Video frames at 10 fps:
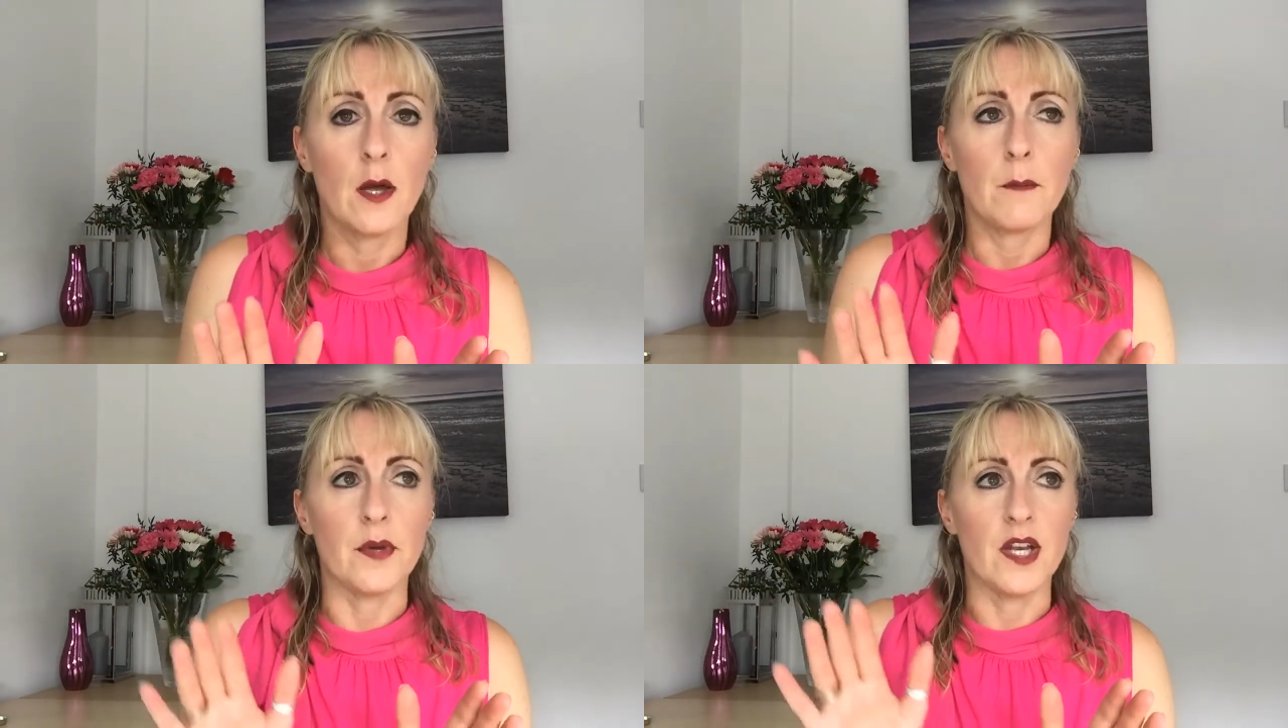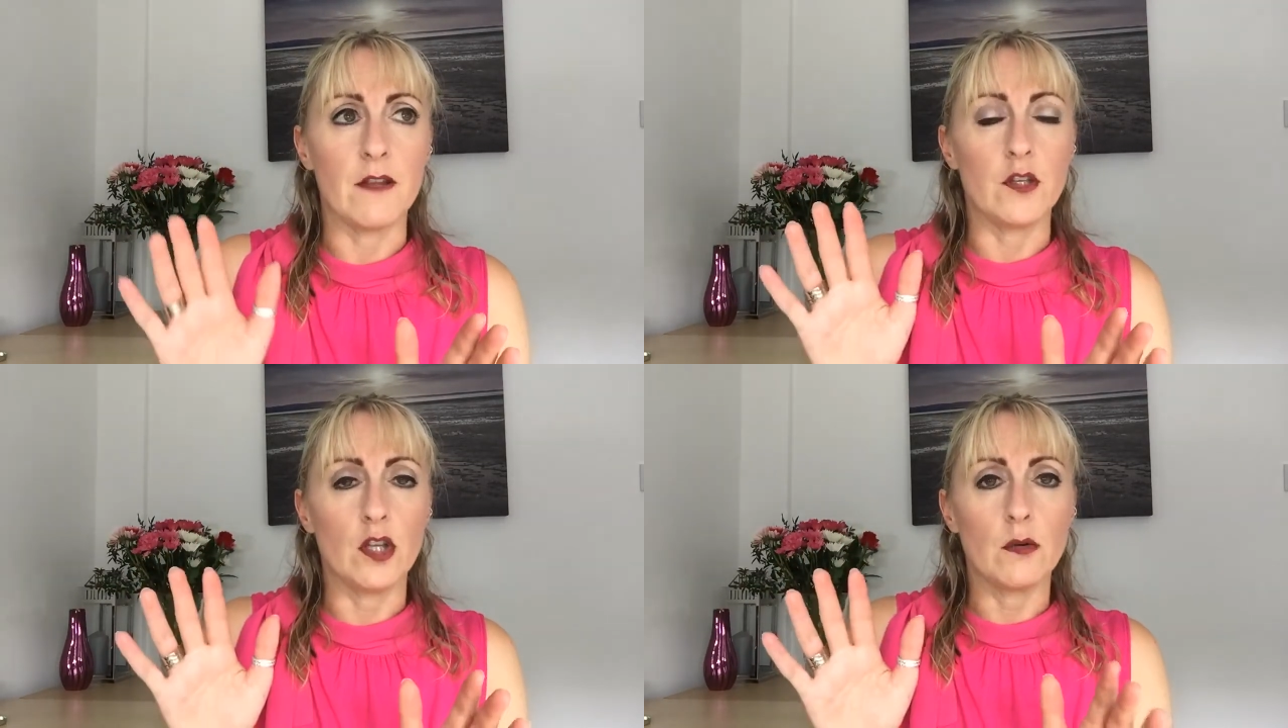But
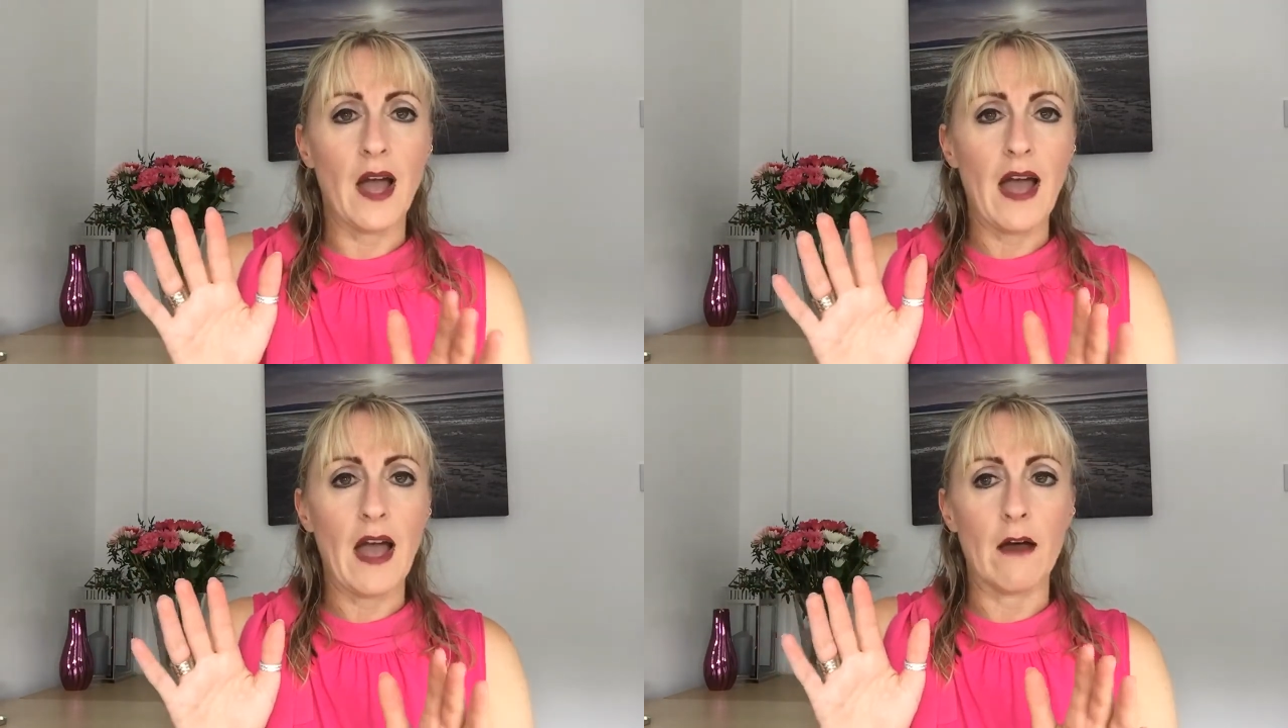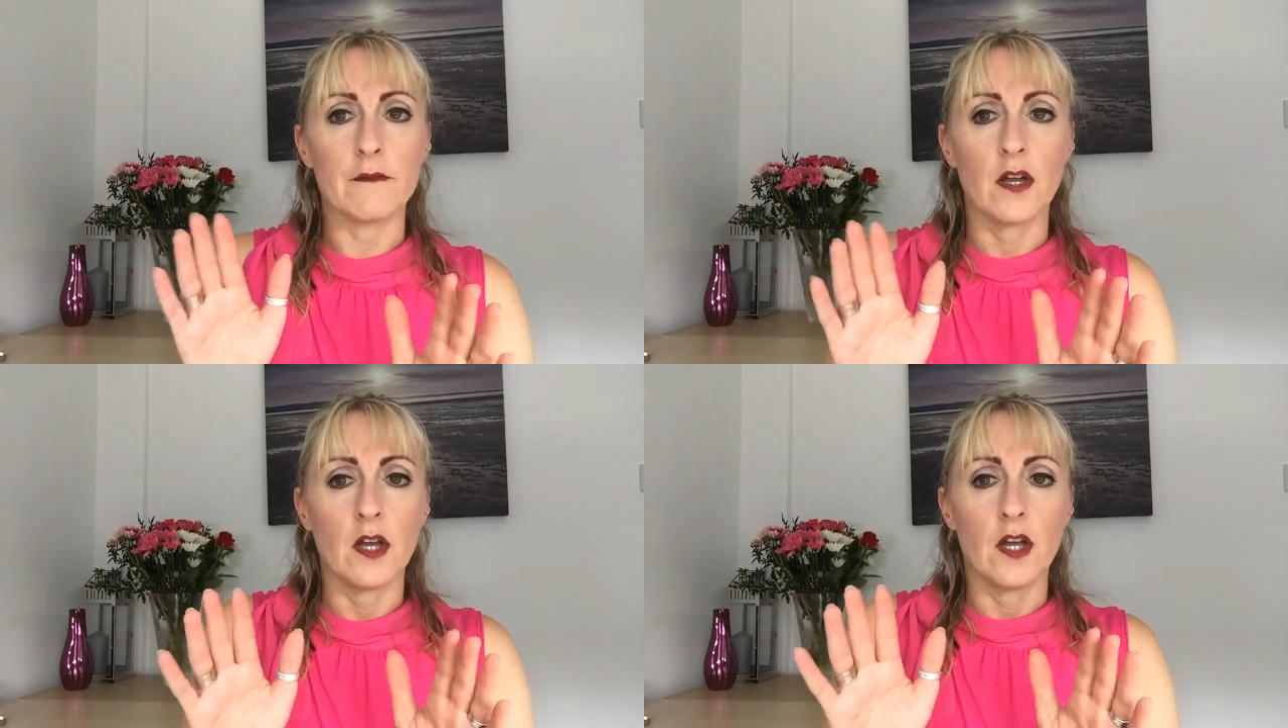if you have
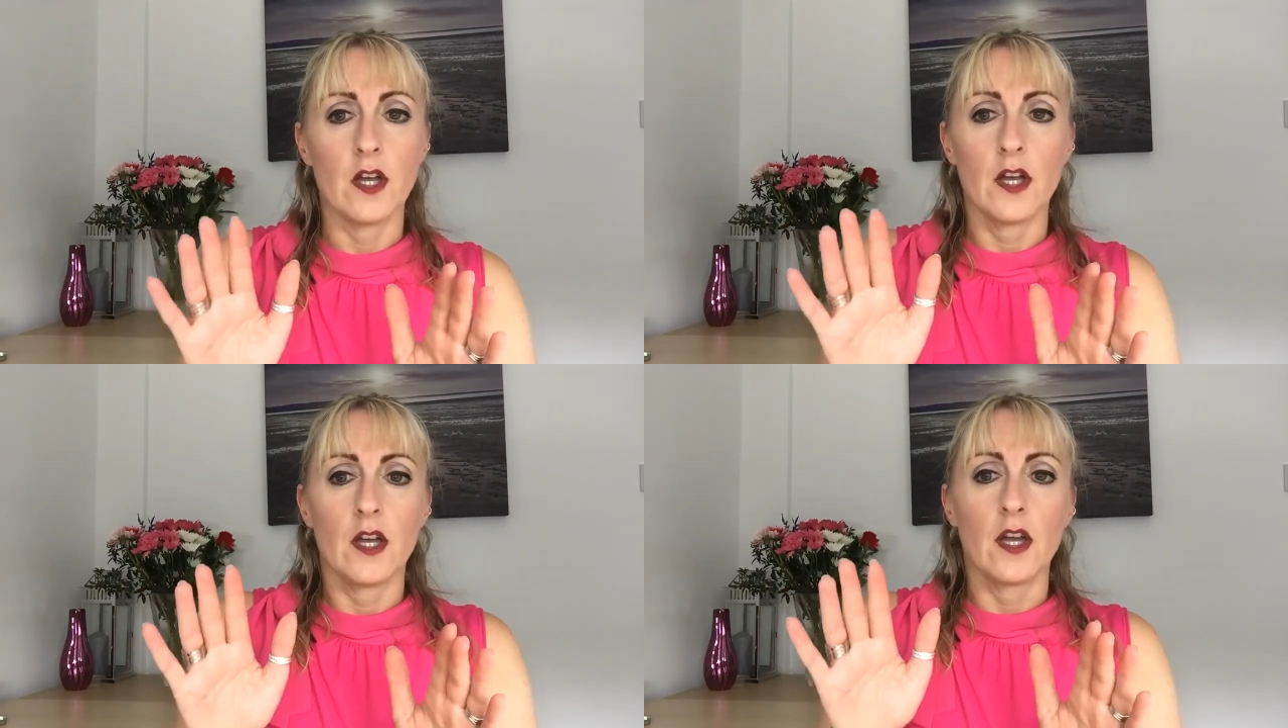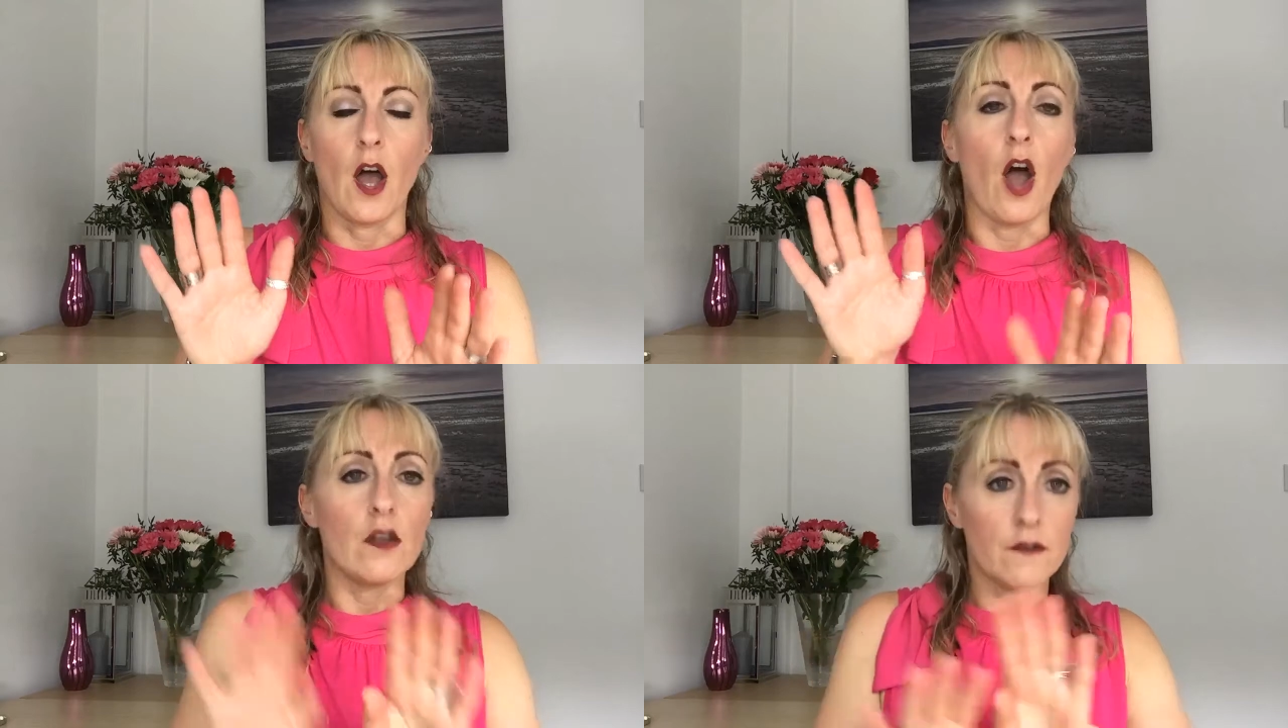
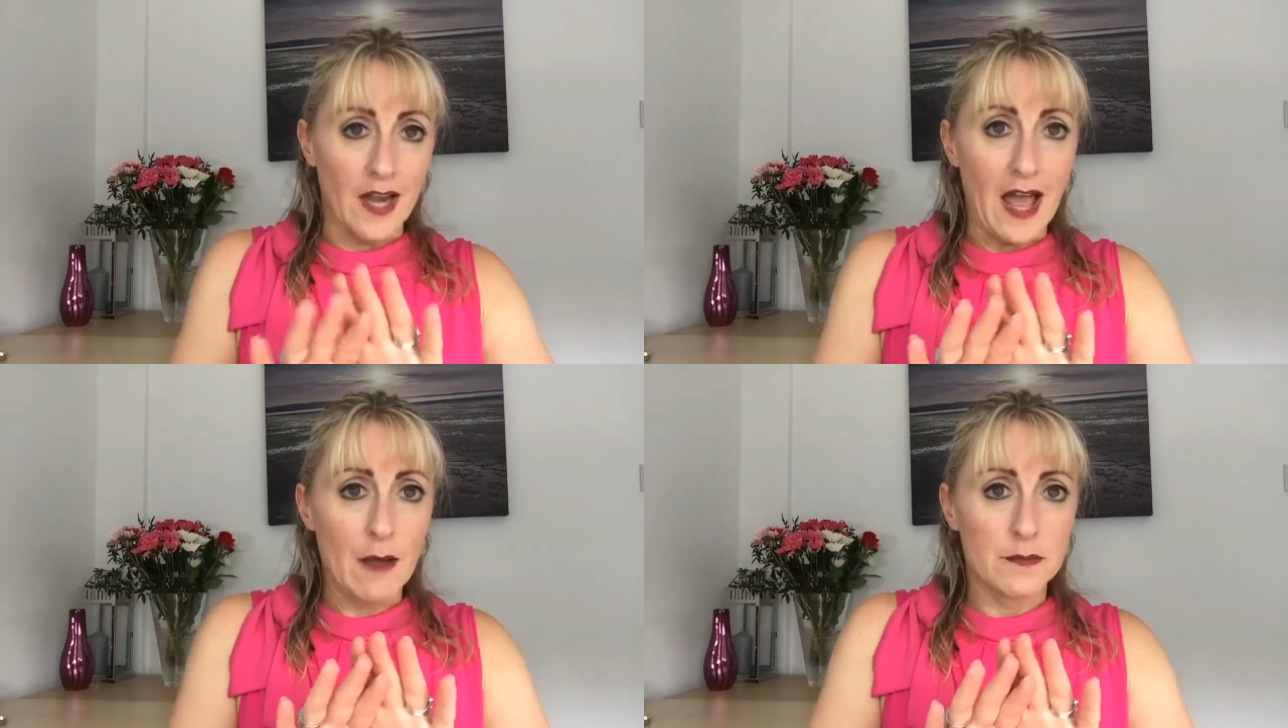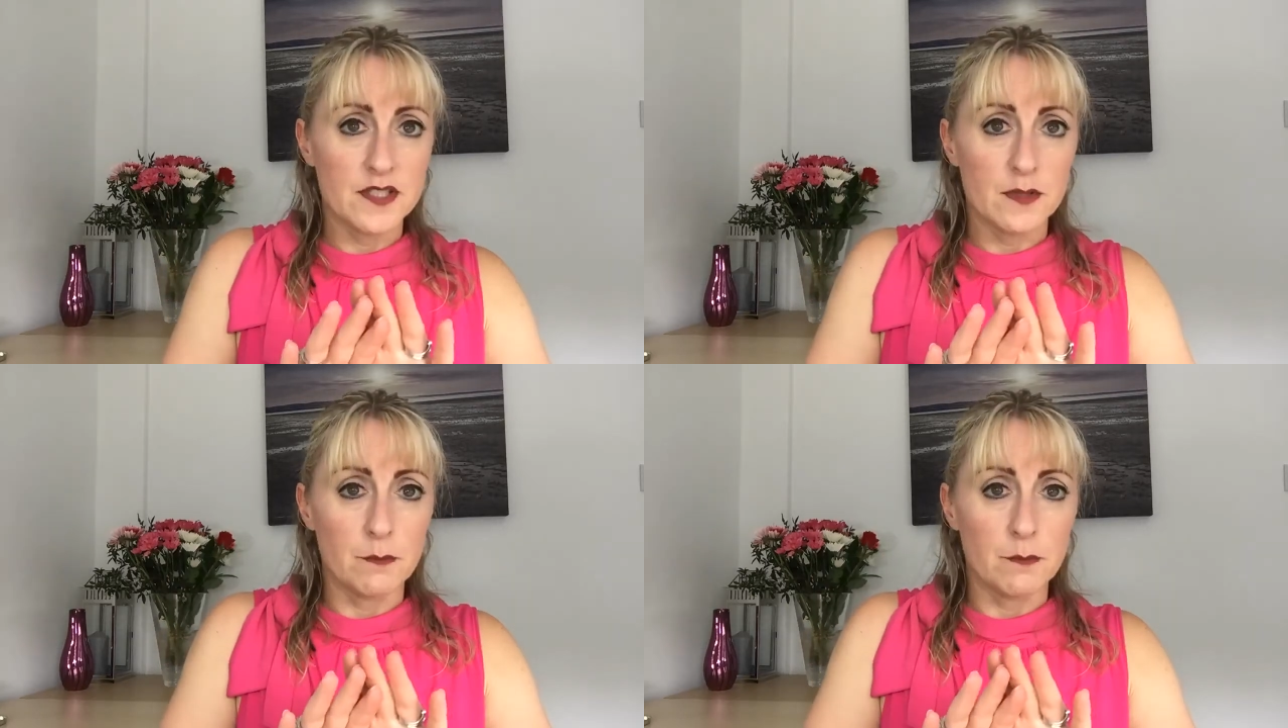overlaps